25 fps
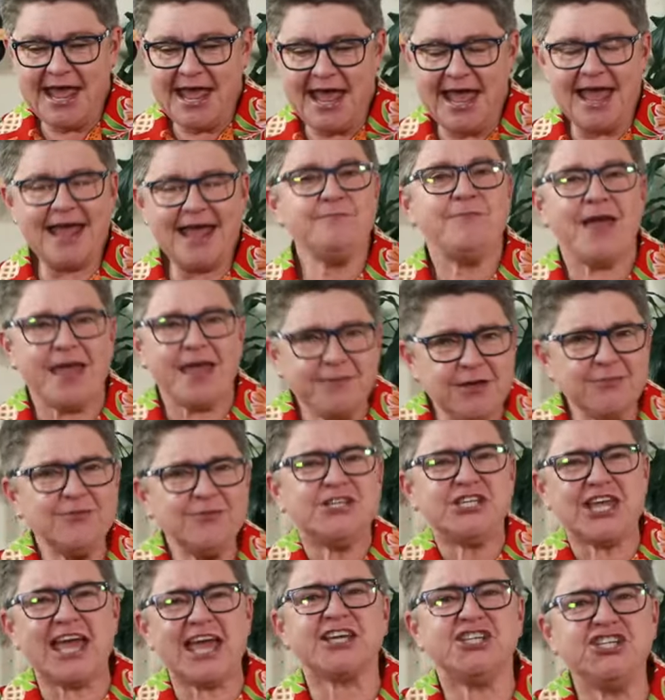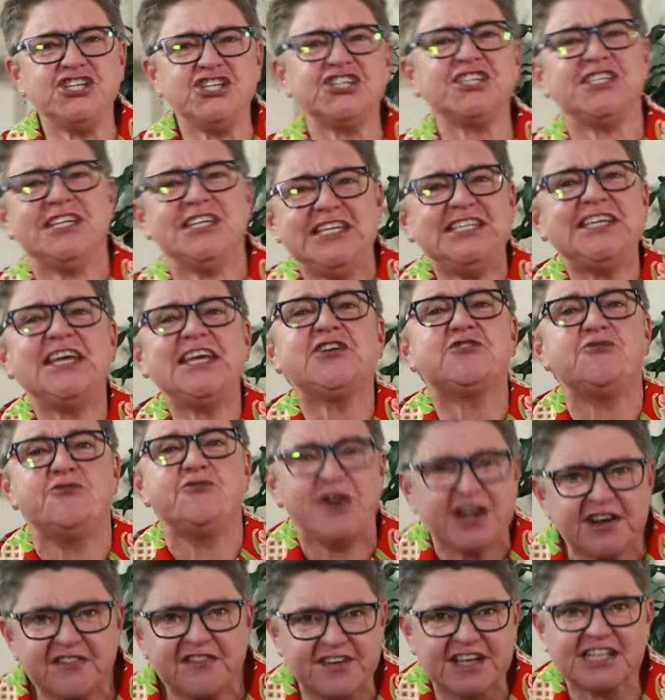And maybe we actually just need to get rid
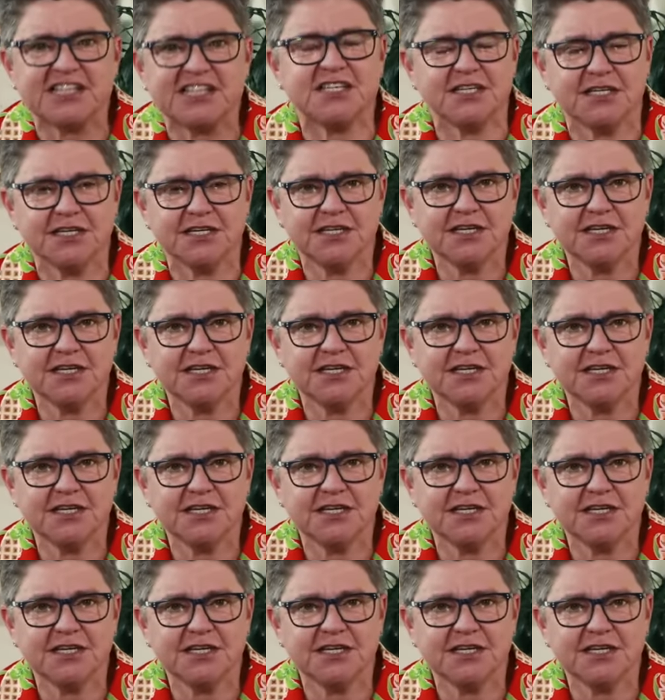of it.